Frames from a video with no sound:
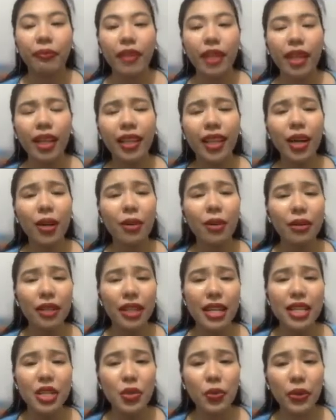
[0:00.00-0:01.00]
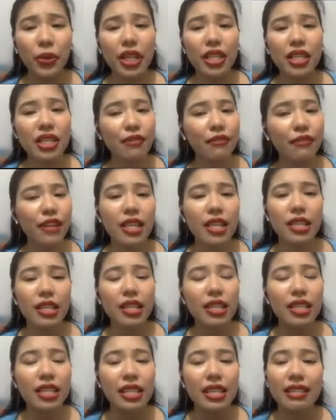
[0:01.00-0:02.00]
Now, these words,
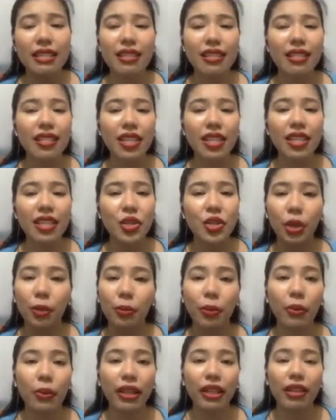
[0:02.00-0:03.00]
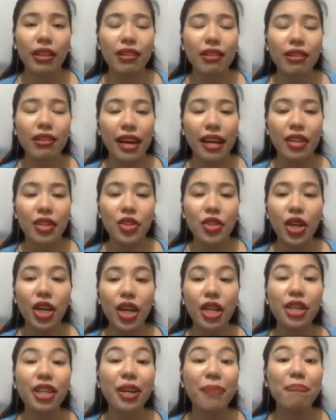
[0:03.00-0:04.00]
phrases, sentences, or poetical lines
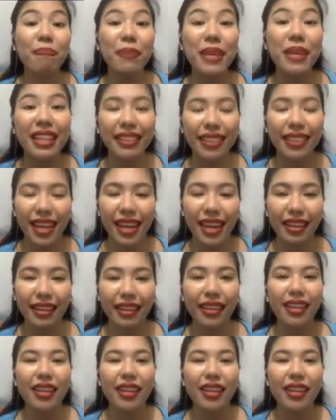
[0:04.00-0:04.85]
are repeated